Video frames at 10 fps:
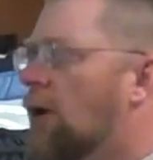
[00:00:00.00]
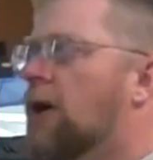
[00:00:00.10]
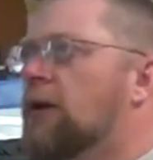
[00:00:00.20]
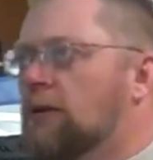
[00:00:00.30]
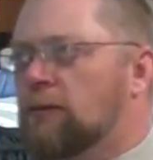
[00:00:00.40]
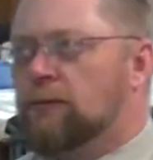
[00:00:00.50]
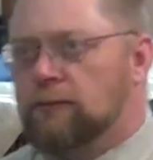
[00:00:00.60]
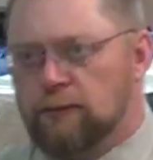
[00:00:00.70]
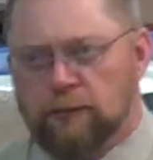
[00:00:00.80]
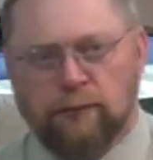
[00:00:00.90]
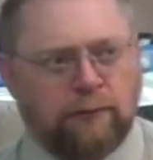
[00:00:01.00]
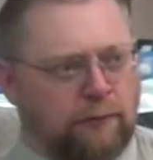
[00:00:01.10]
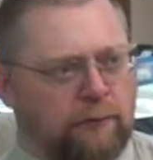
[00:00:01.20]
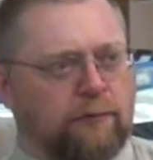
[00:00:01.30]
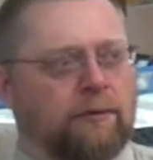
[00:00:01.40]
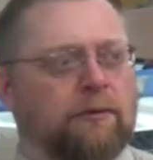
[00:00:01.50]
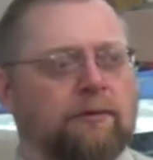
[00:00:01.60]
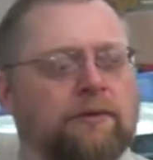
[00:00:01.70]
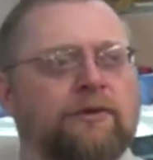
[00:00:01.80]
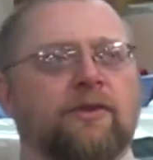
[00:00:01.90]
right,
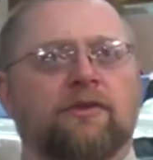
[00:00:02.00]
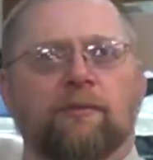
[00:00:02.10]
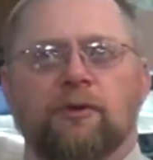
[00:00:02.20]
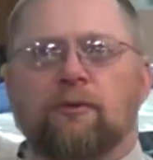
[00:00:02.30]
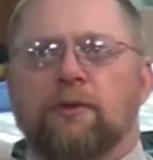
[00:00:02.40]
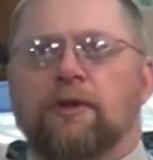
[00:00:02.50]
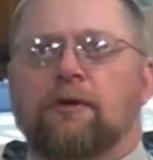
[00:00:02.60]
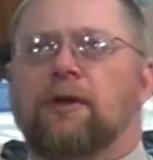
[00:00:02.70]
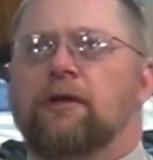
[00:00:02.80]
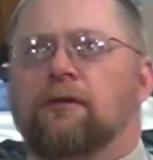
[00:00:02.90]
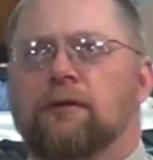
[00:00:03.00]
we'll see something real here.